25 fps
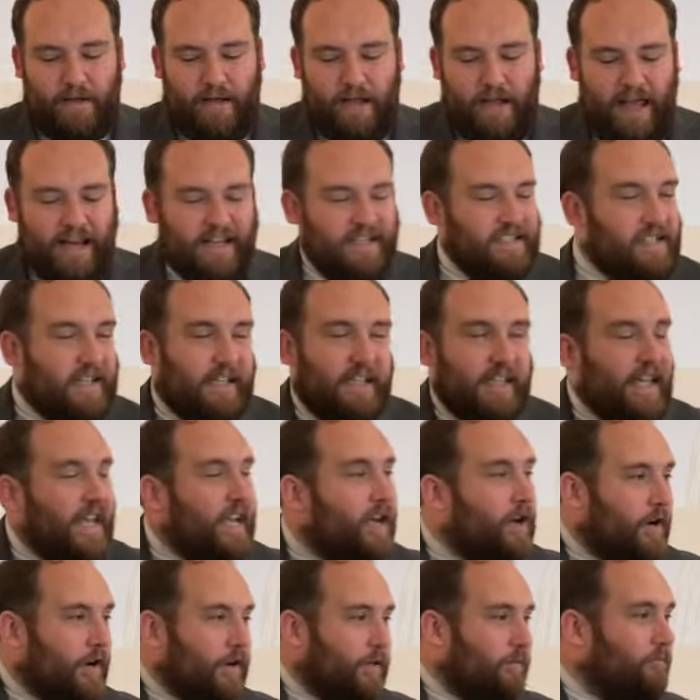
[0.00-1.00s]
It is
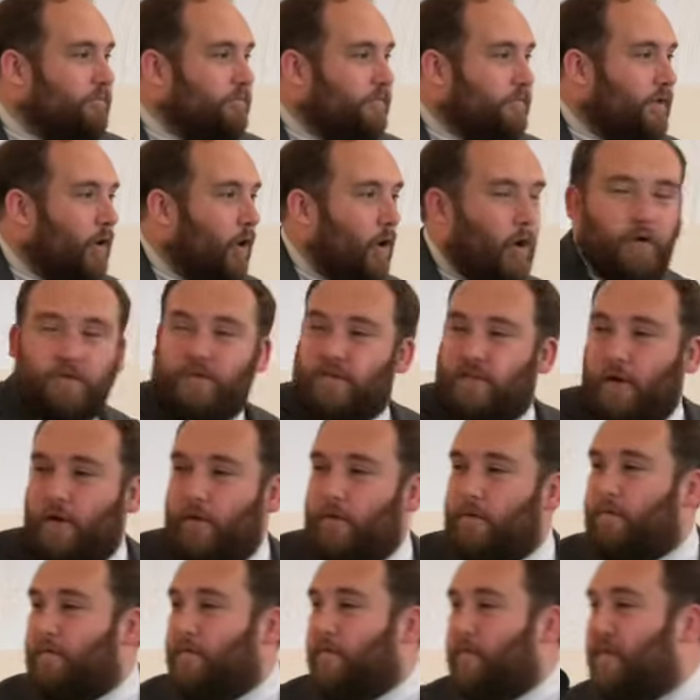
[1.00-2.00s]
clear
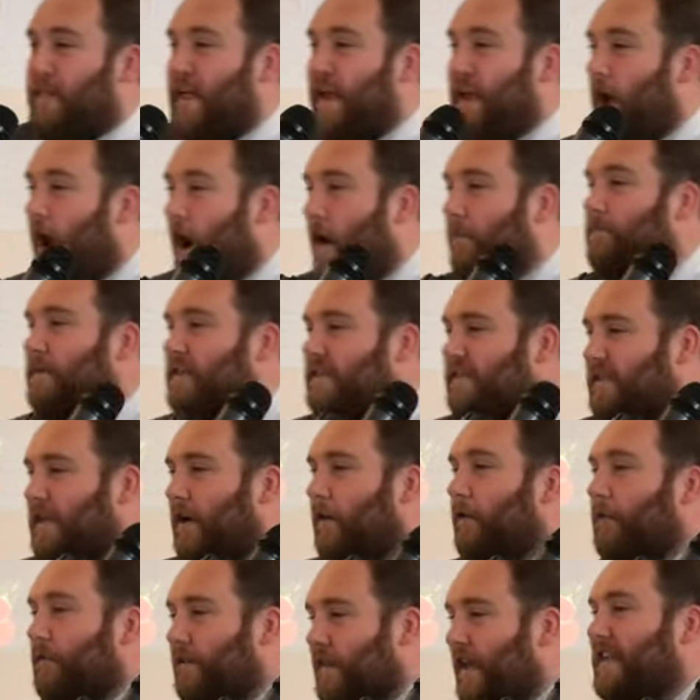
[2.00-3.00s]
also that up
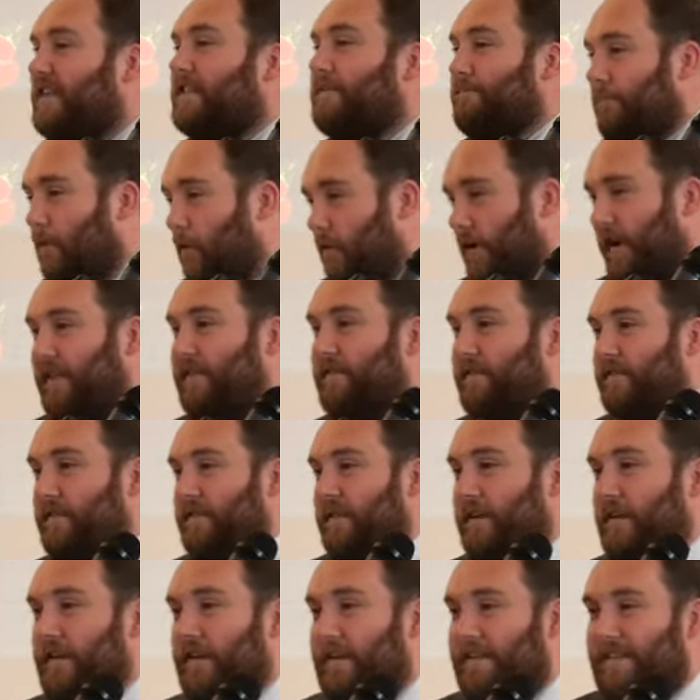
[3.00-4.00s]
until this point,
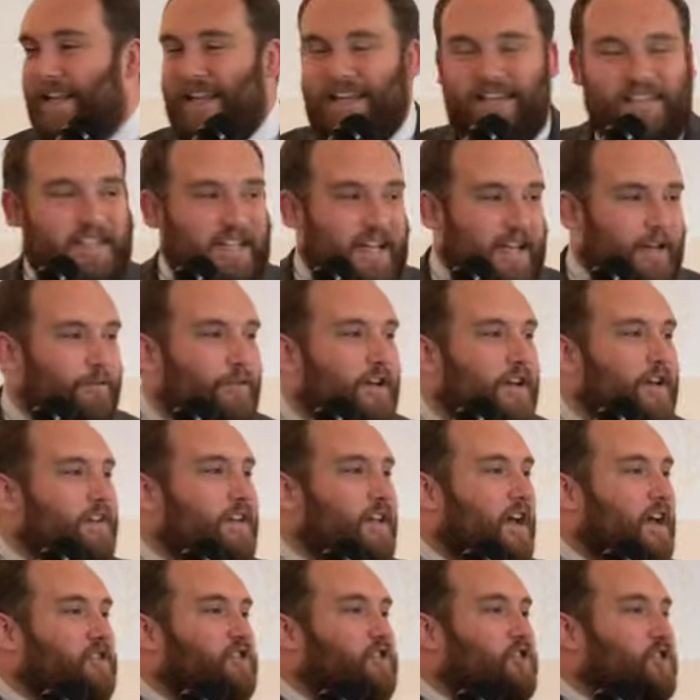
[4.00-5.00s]
that David
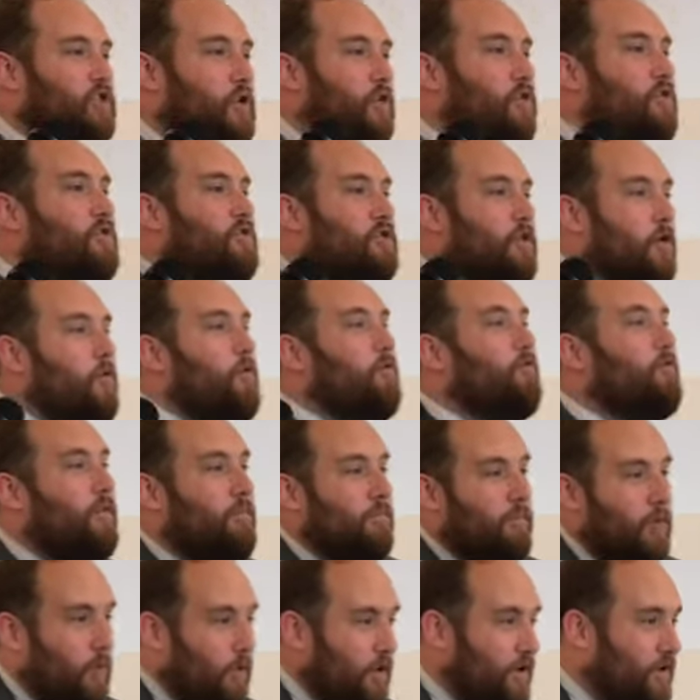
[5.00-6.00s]
had shown no
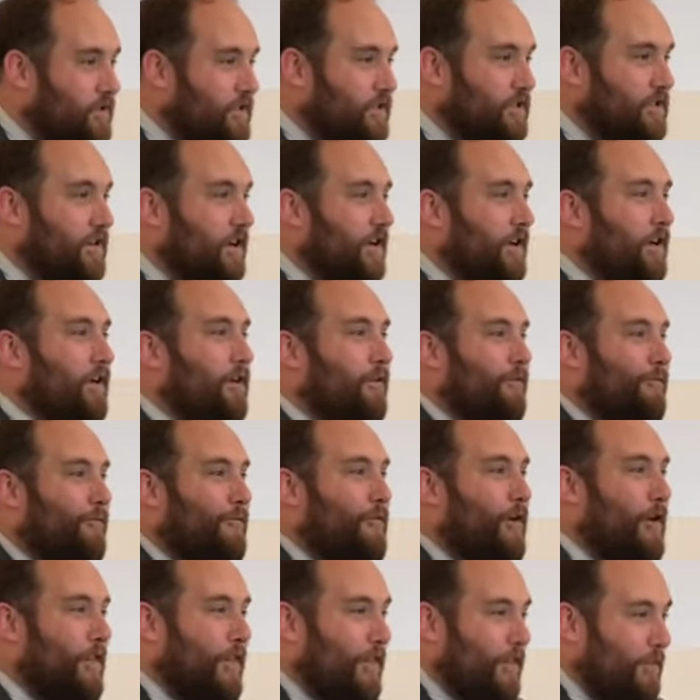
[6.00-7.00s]
remorse
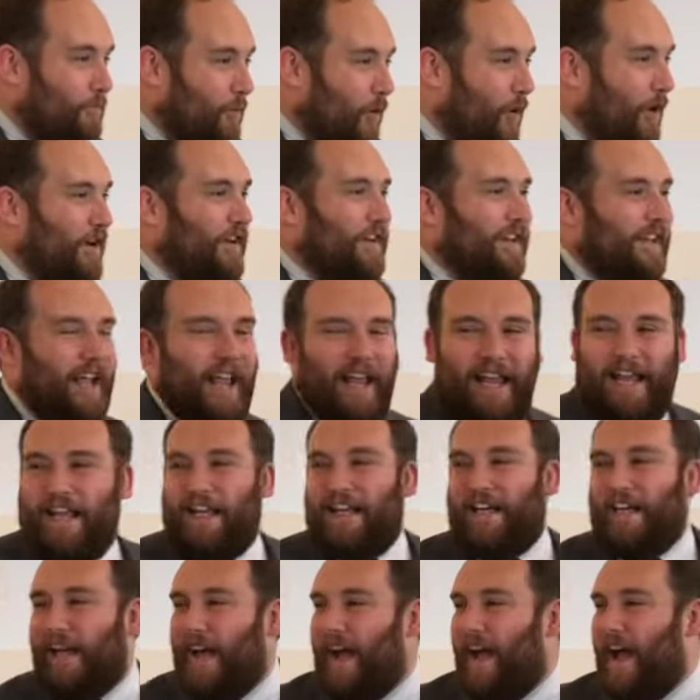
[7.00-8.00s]
for what
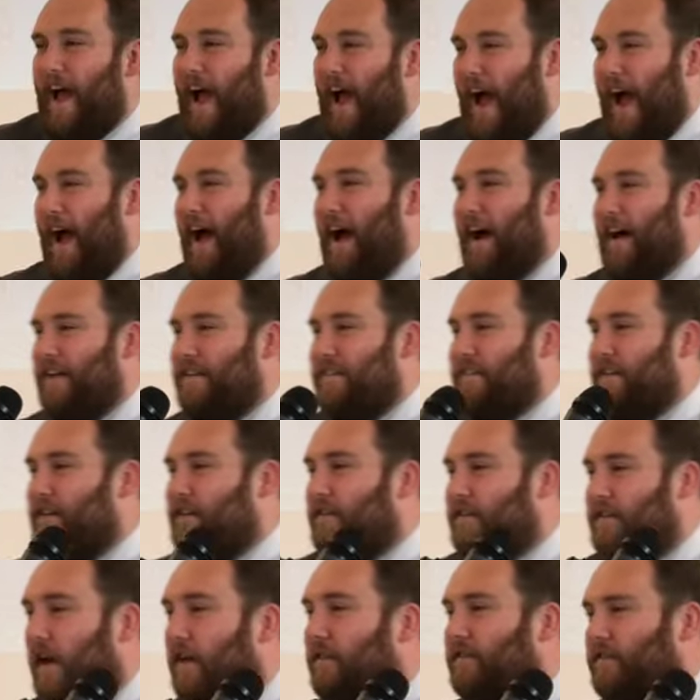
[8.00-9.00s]
he had
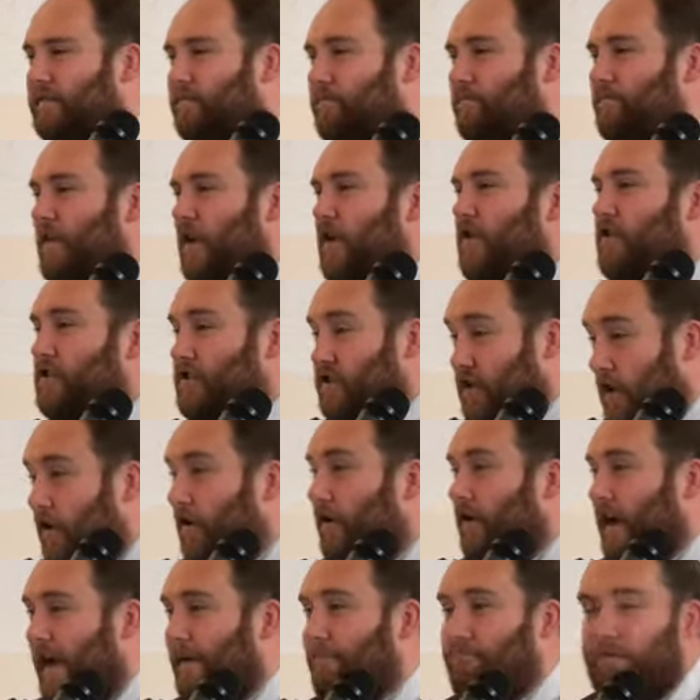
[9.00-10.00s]
done.
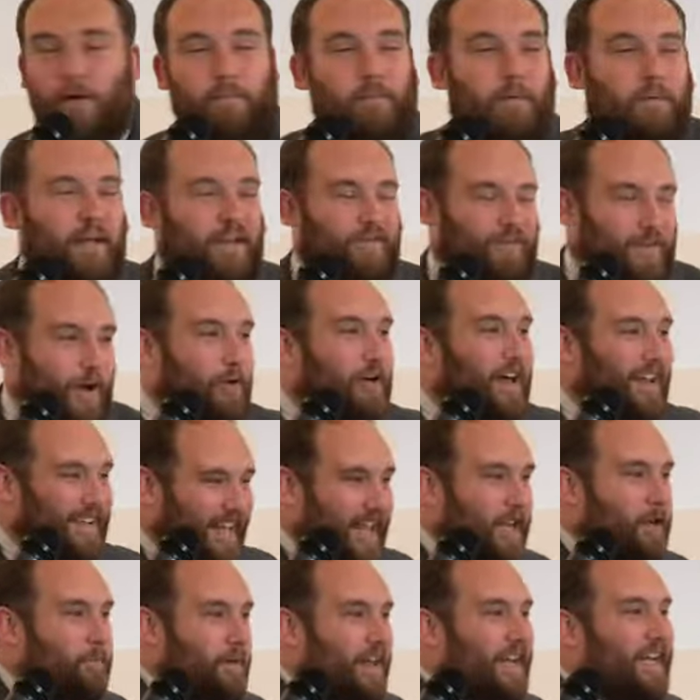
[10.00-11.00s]
Sure, he probably felt a
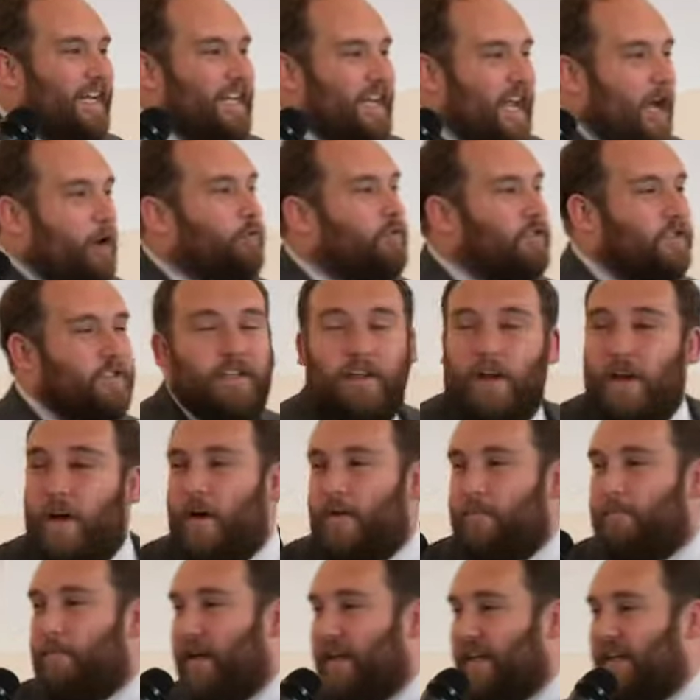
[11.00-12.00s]
little bit of guilt,
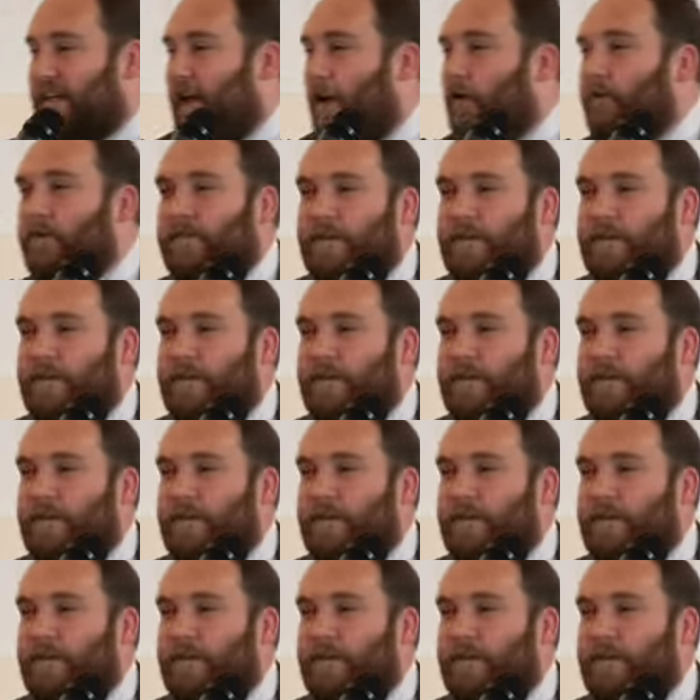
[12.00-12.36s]
but guilt